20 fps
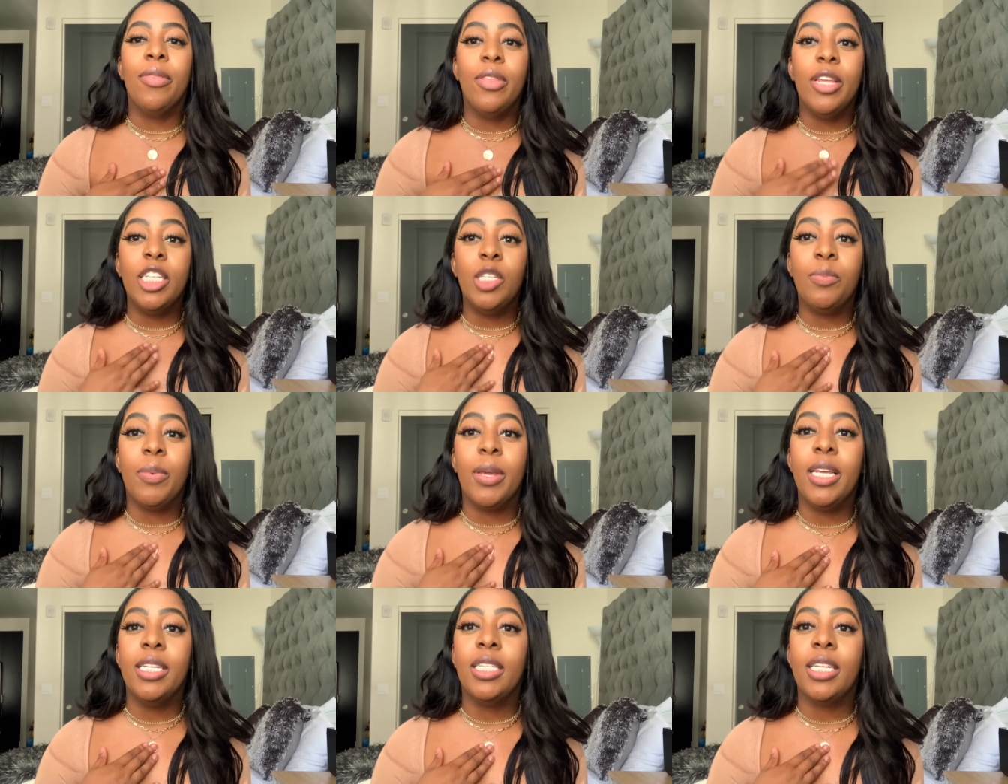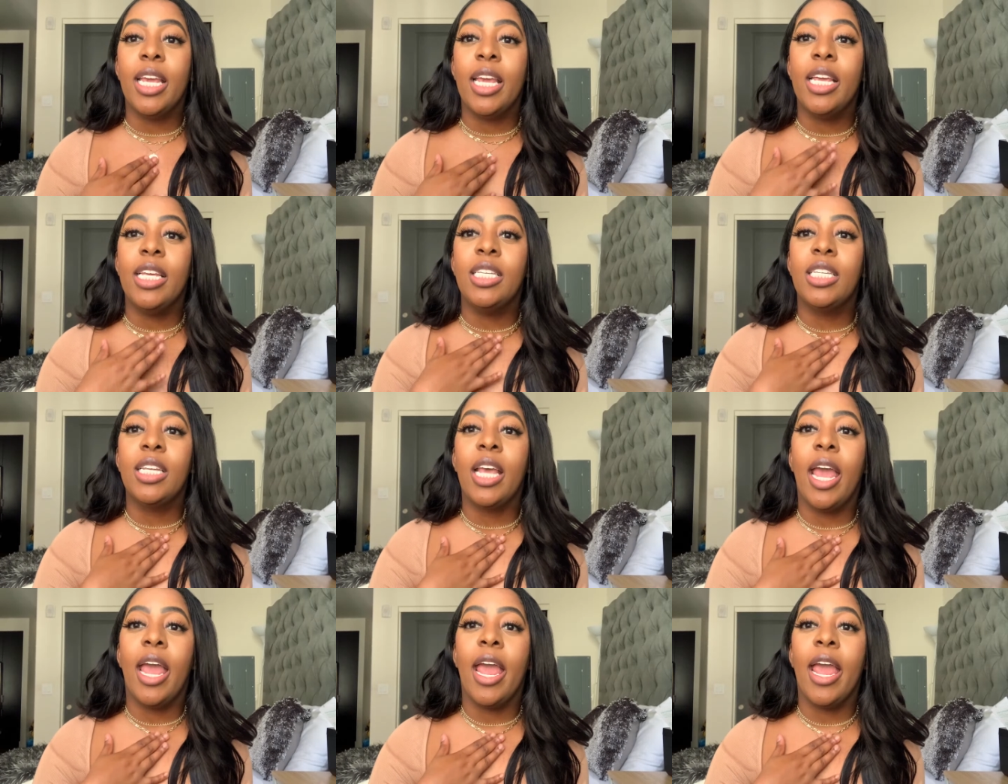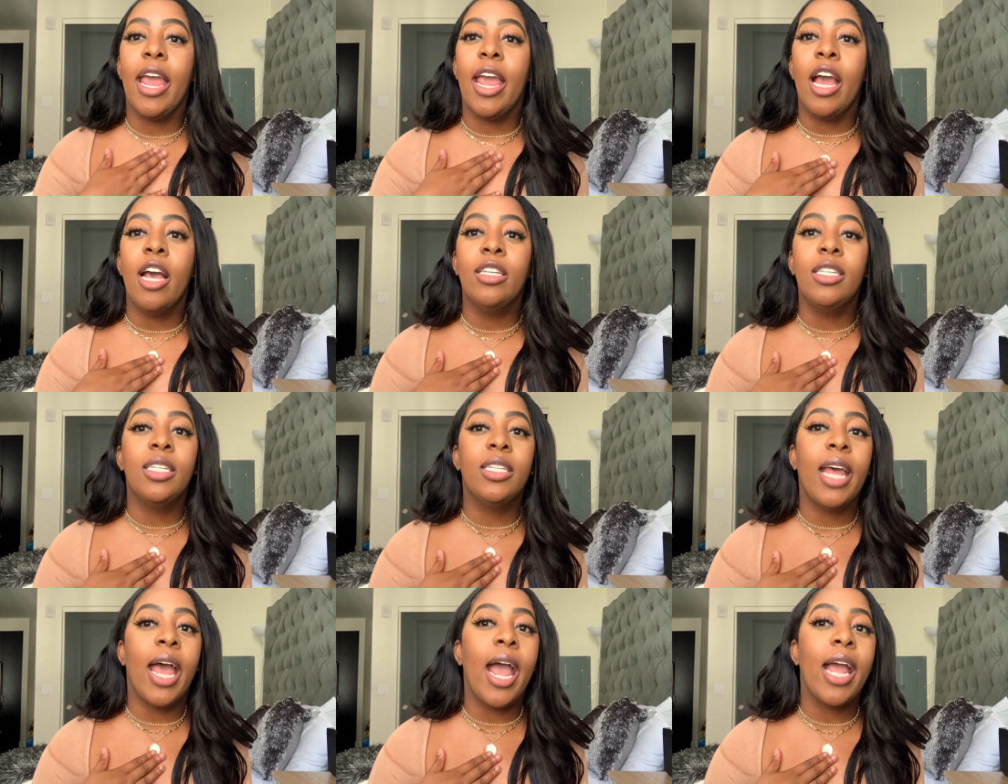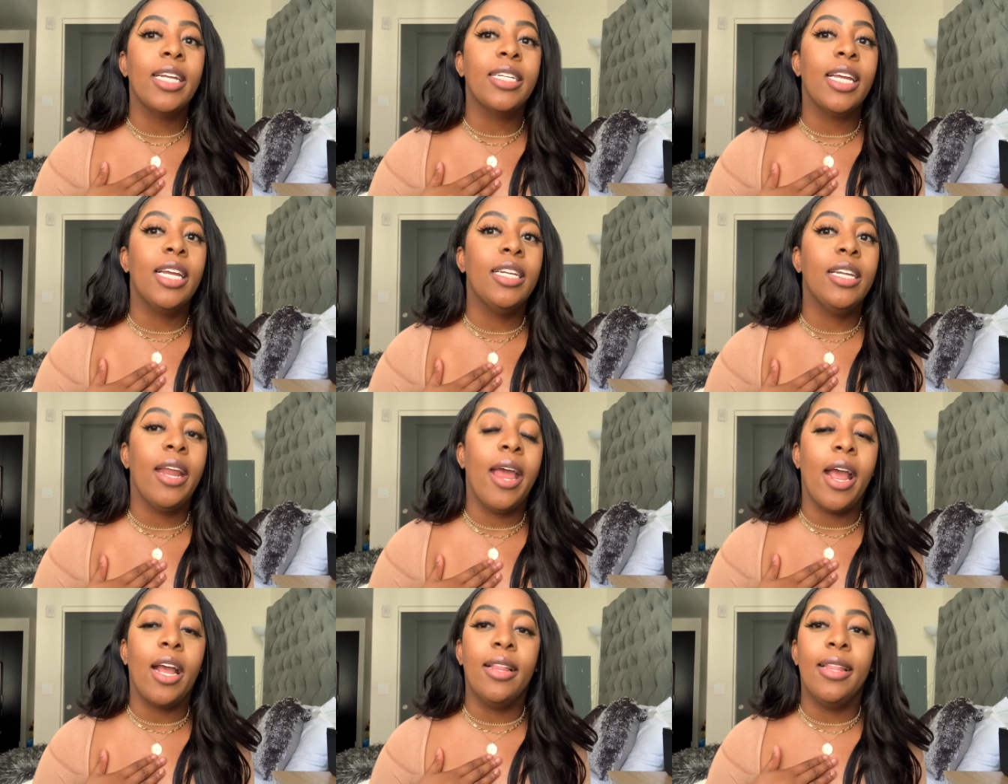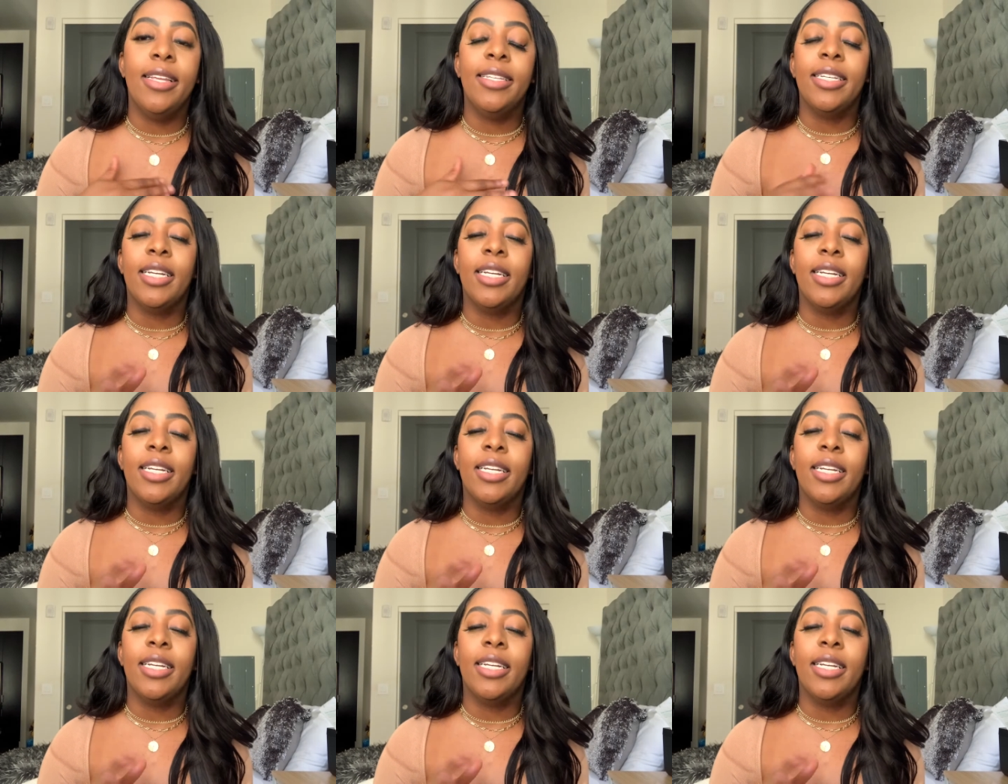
This piece is a stacked necklace,